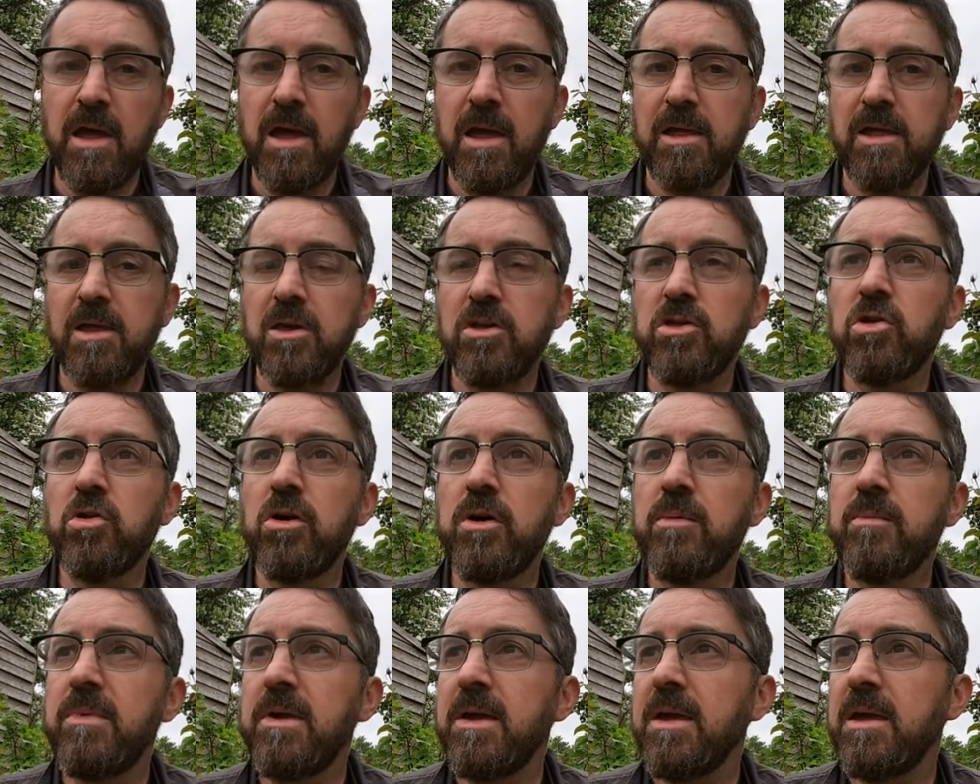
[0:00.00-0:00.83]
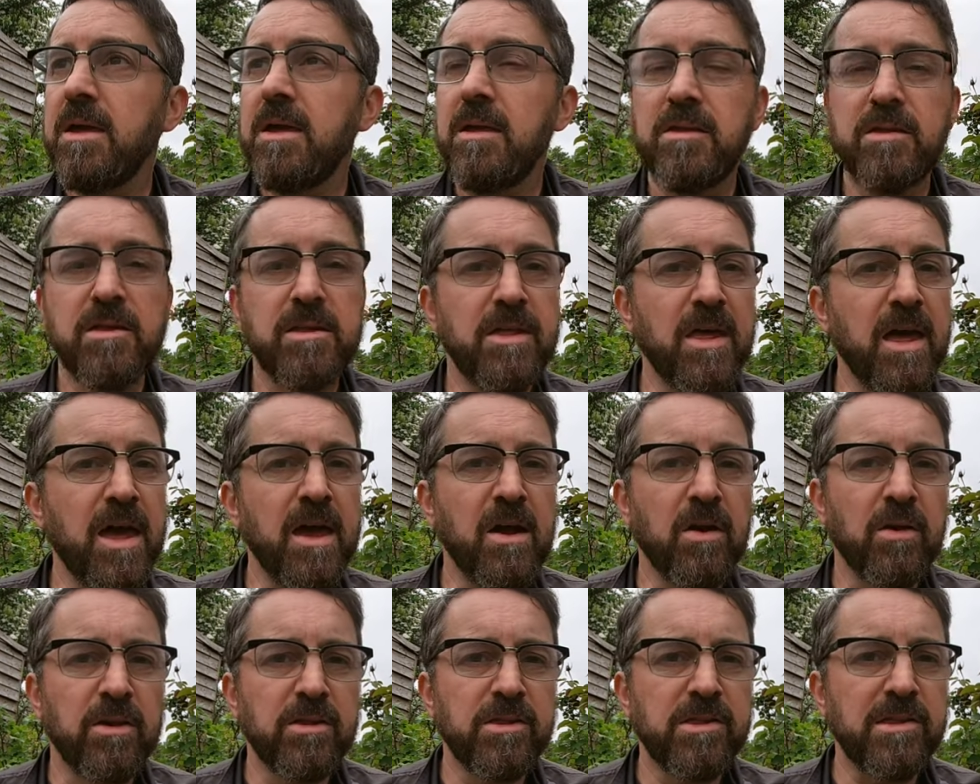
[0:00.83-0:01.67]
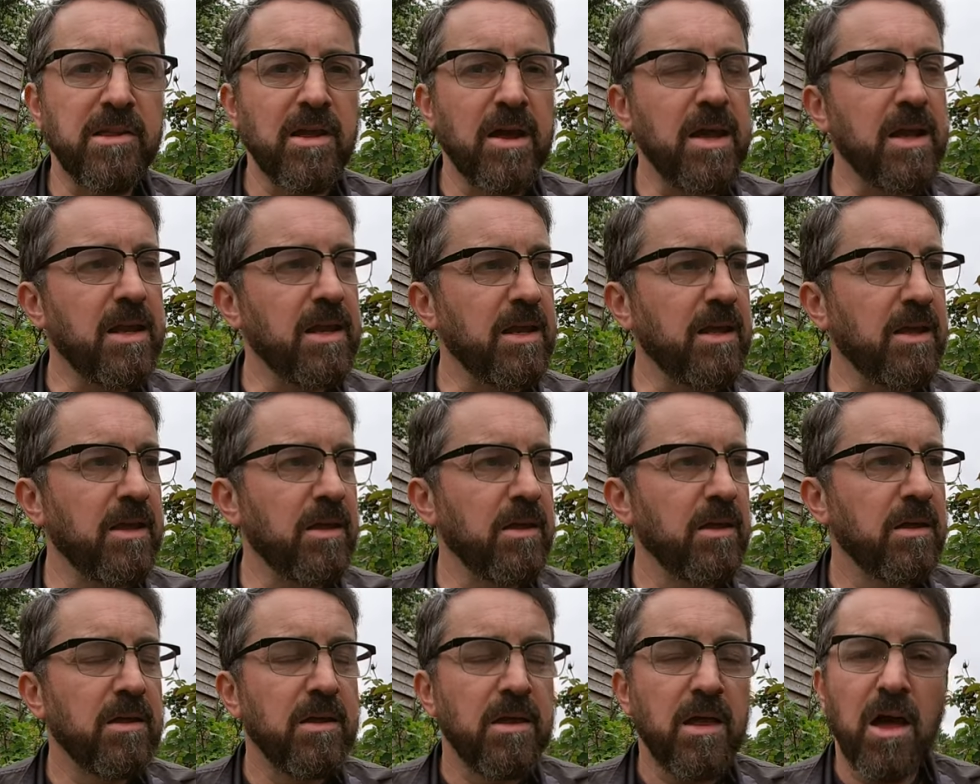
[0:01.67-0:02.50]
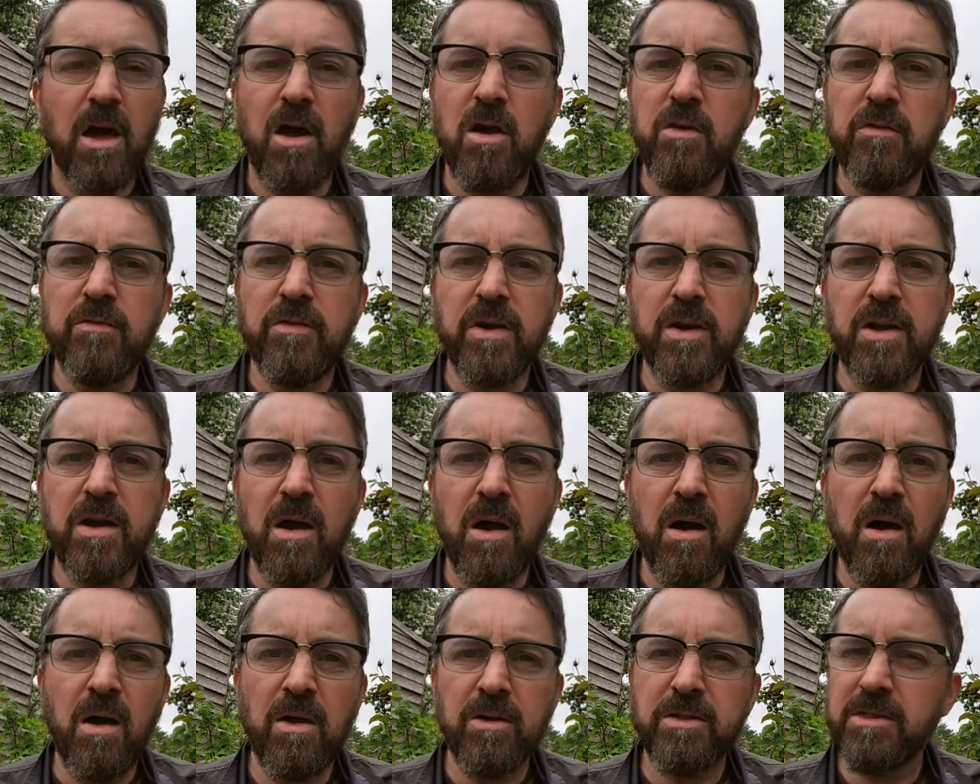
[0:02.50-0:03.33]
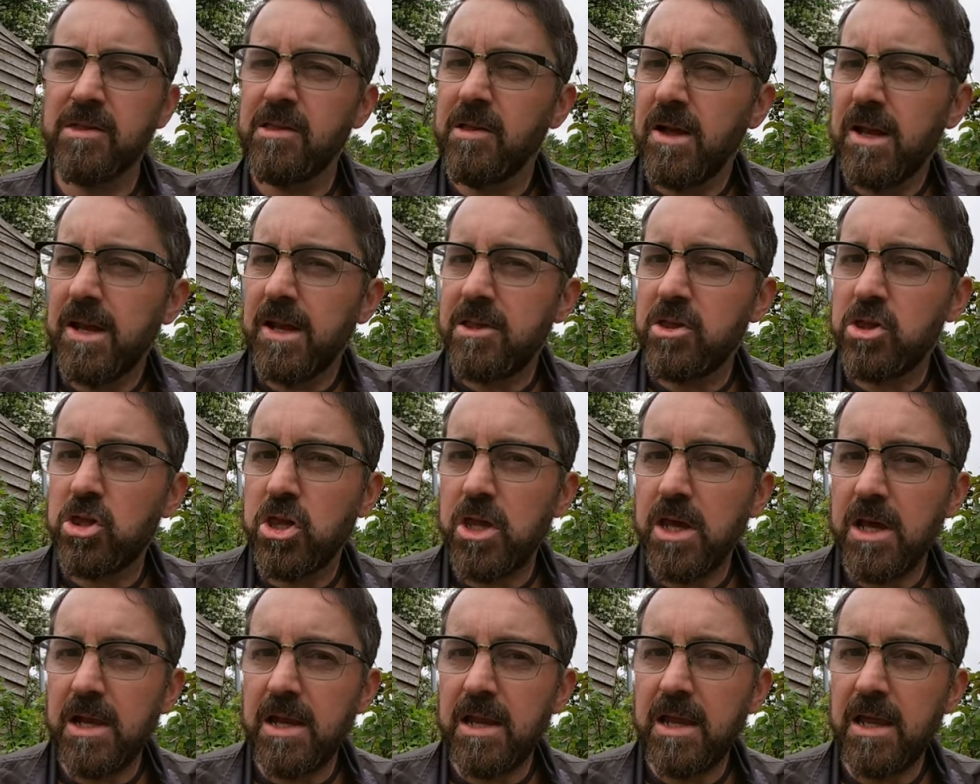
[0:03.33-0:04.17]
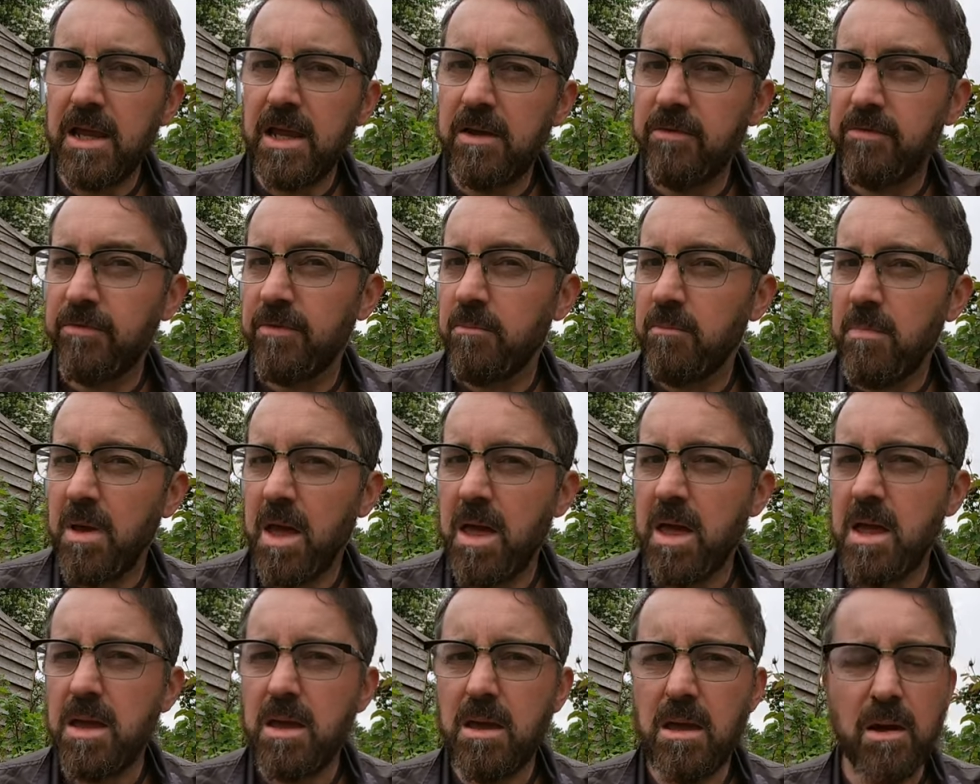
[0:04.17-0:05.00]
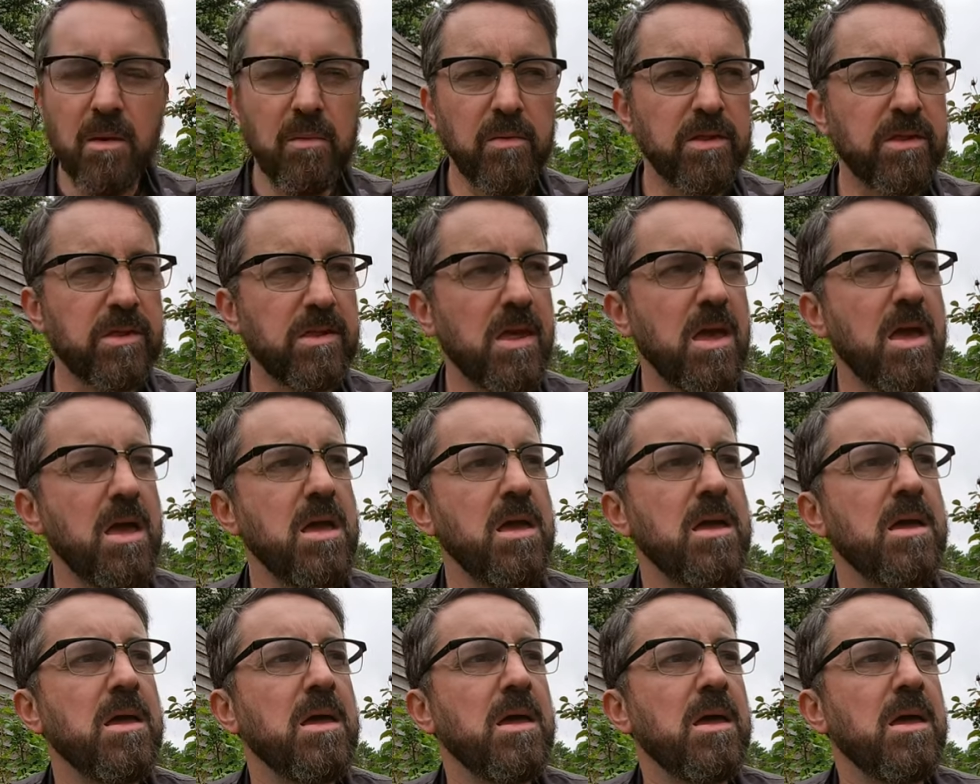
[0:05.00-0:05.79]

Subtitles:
And you join me today on a slightly overcast, slightly chilly for May, I would say,